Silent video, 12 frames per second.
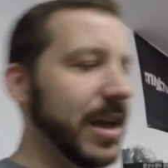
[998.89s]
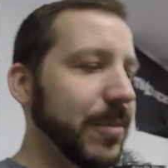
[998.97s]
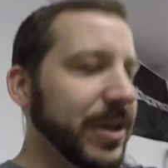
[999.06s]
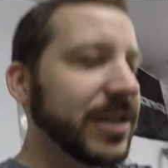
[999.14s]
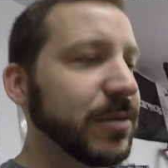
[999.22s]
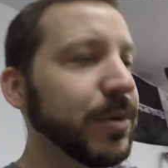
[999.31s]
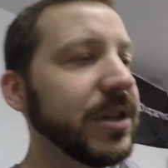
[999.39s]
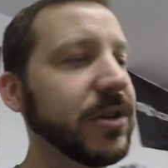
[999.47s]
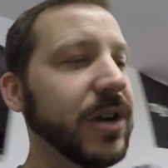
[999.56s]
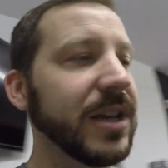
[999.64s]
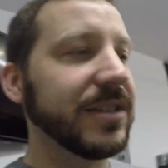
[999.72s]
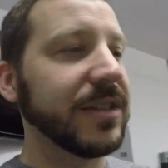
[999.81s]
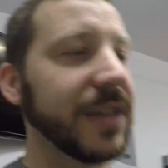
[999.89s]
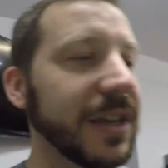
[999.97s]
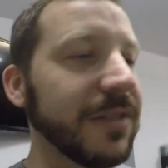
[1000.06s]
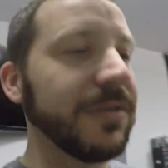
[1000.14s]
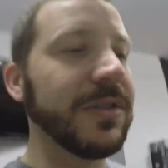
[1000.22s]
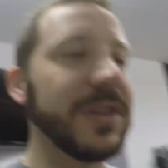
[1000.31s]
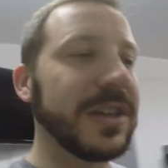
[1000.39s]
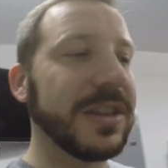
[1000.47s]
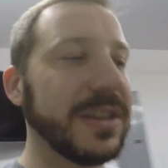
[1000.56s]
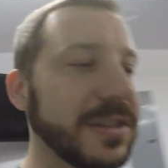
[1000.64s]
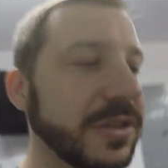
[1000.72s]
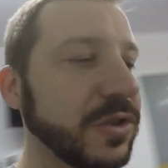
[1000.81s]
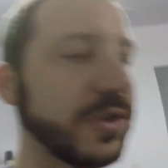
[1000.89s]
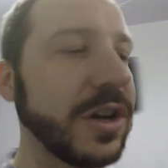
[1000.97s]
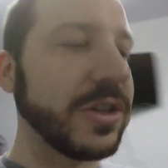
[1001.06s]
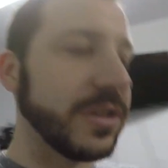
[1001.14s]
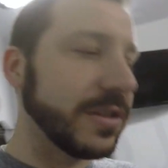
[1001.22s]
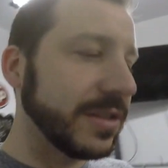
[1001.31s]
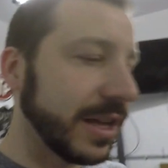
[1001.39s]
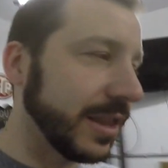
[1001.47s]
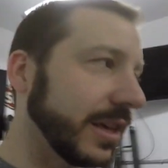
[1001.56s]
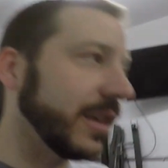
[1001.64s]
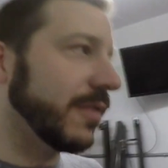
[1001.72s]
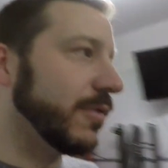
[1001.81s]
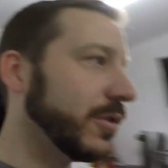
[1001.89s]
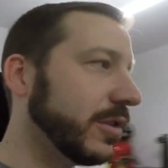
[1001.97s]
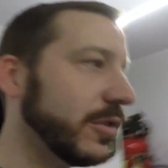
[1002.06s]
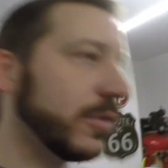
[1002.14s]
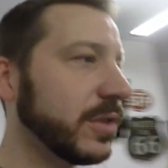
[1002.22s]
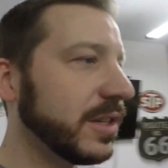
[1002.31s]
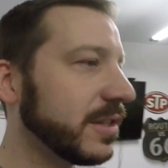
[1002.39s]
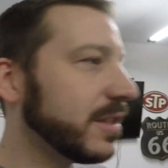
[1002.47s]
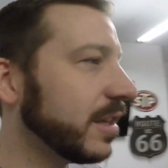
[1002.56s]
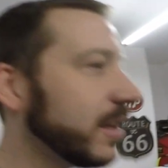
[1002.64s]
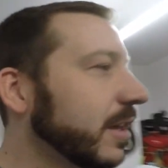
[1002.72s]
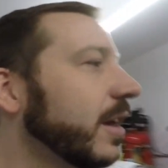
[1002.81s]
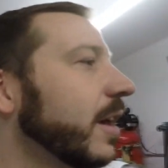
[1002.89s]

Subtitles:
I mean, it's pretty crazy. Like, if you look at these instructions that they give you to do this thing,